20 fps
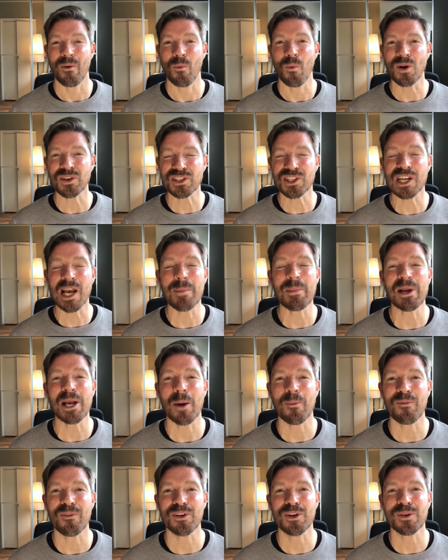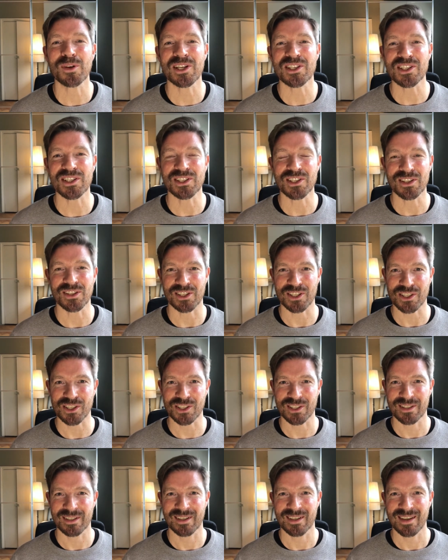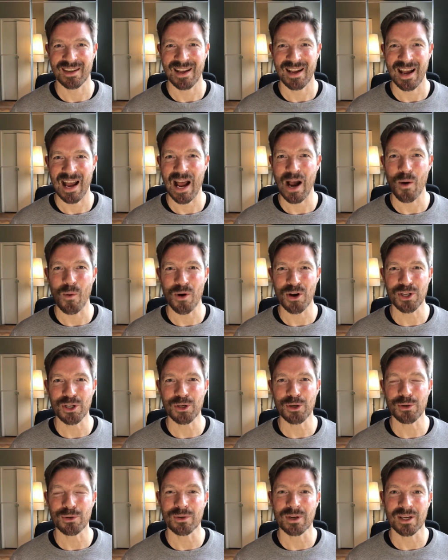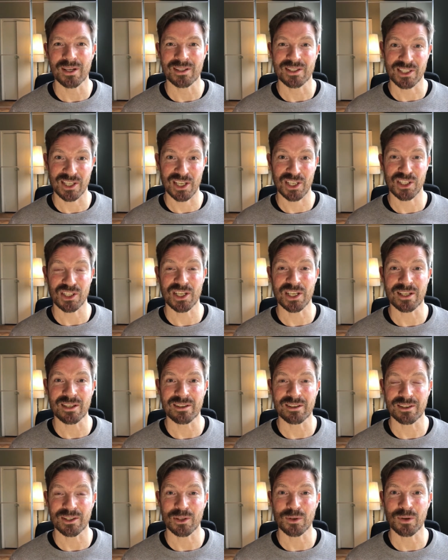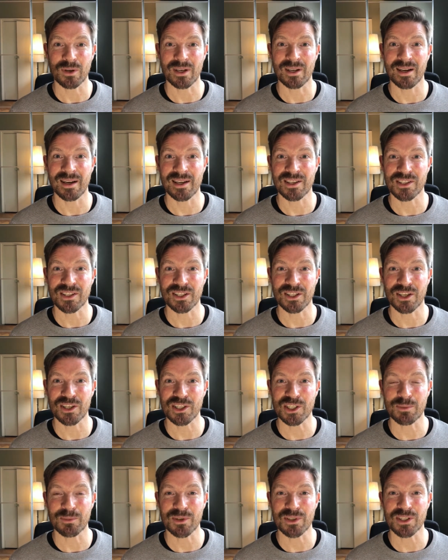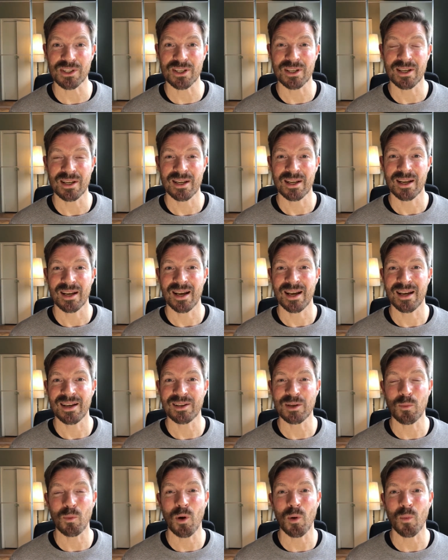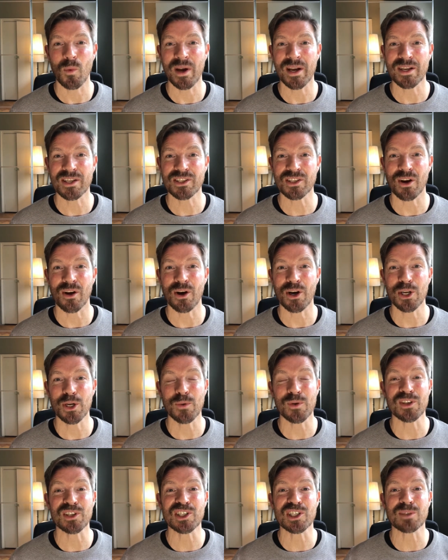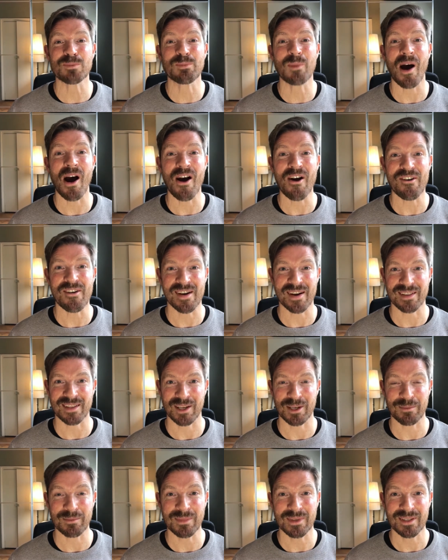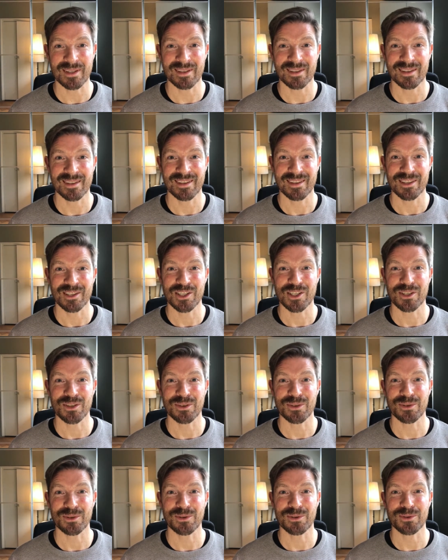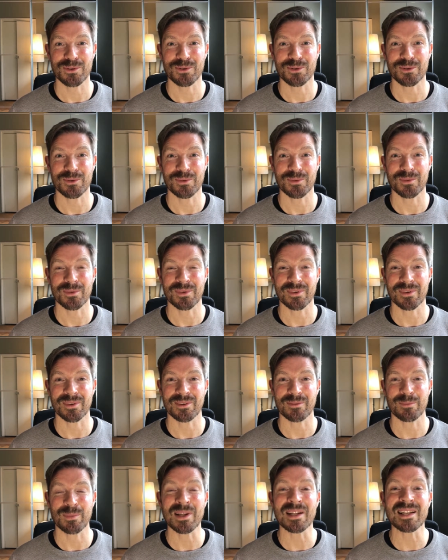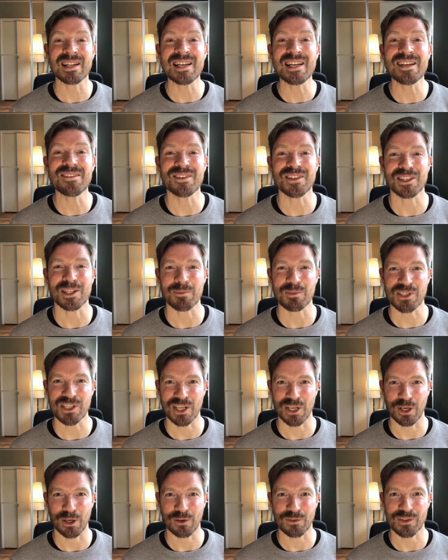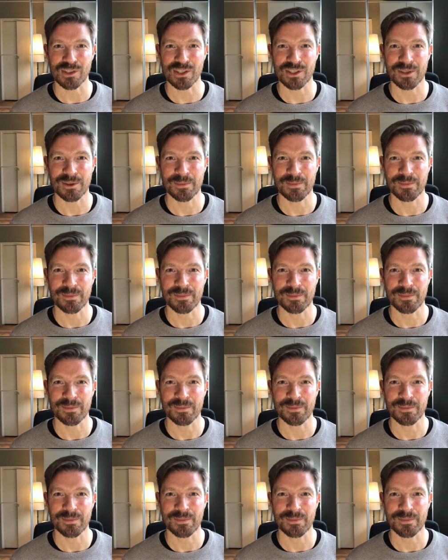what's coming up for you listening to this? How are you teaching your clients and customers? And in what ways are you inspiring them to believe in themselves,